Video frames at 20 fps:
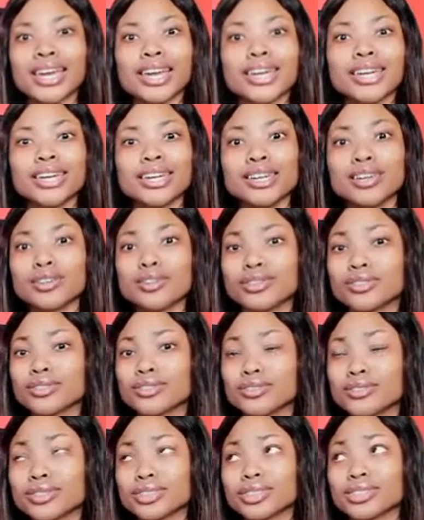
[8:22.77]
he
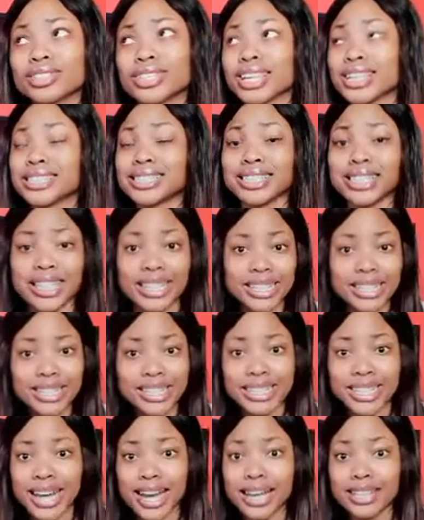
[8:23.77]
stays late
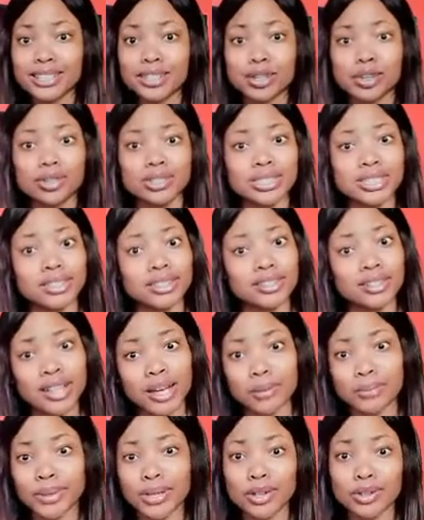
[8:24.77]
at night, goes
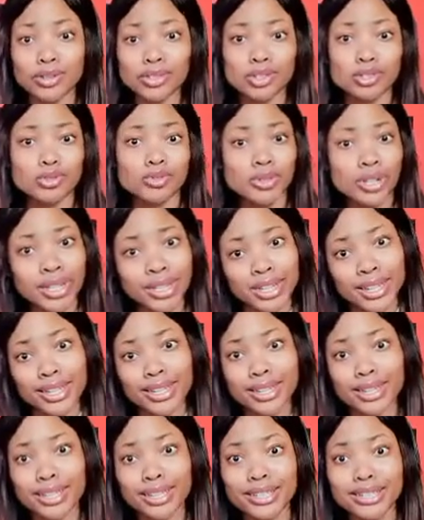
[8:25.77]
clubbing, goes
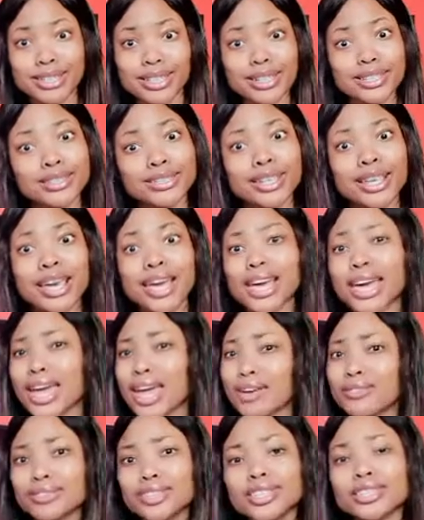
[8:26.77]
drinking, he does
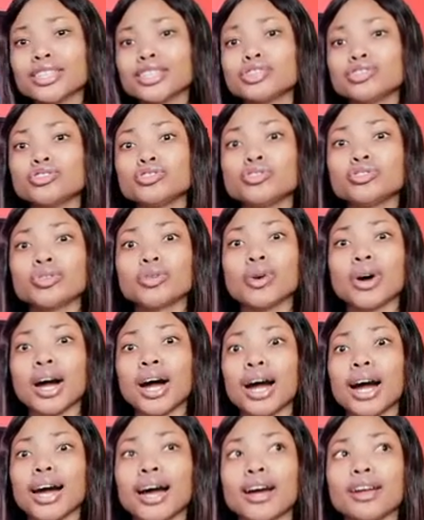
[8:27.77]
everything that
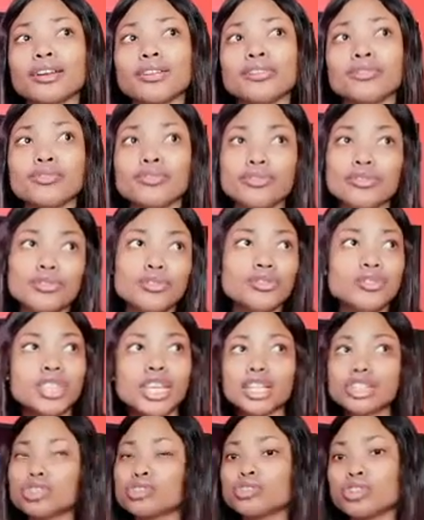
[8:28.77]

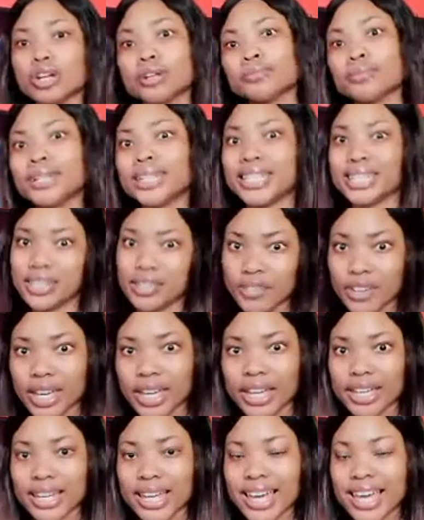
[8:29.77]
you don't
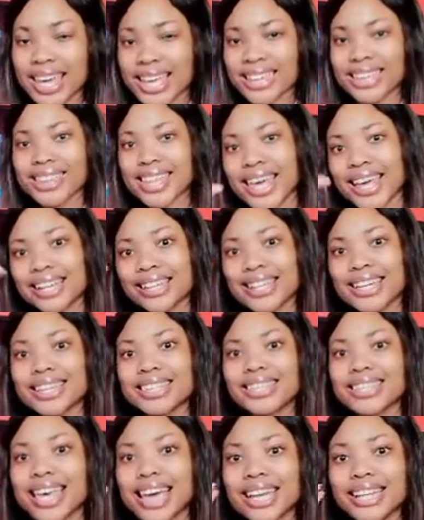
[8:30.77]
believe in,
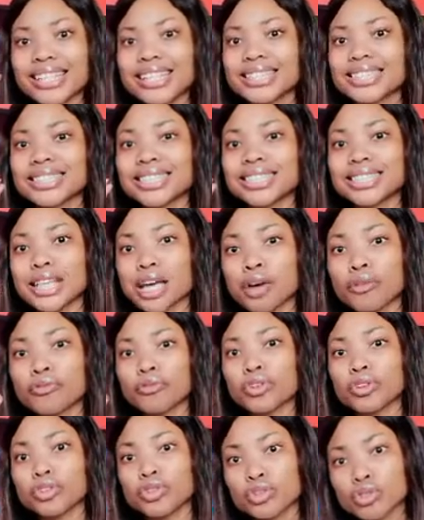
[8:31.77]
then that is the time
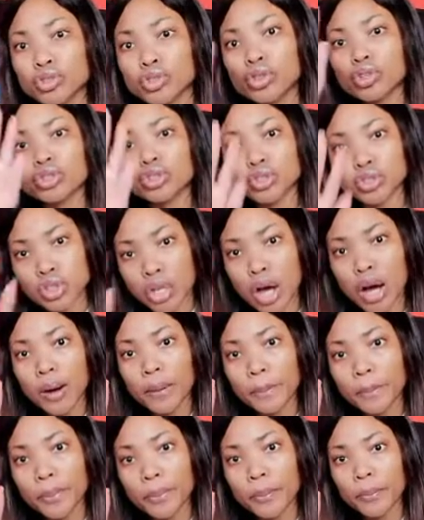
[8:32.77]
for you to
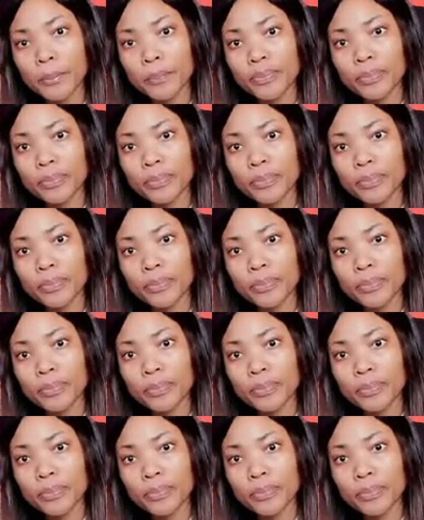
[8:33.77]
stop